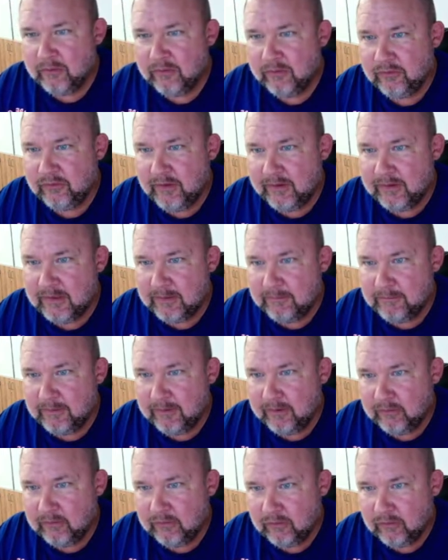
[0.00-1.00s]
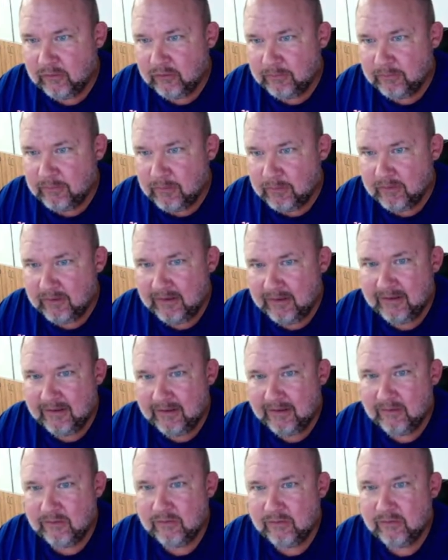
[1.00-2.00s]
is that the biggest exponent
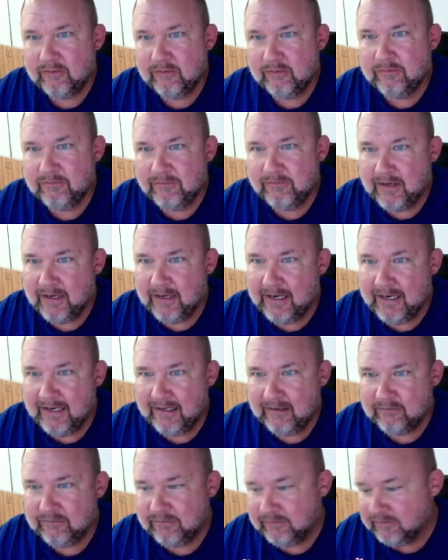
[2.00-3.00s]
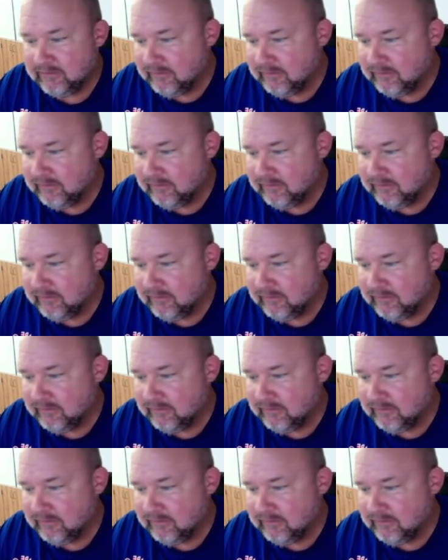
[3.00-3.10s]
is 5.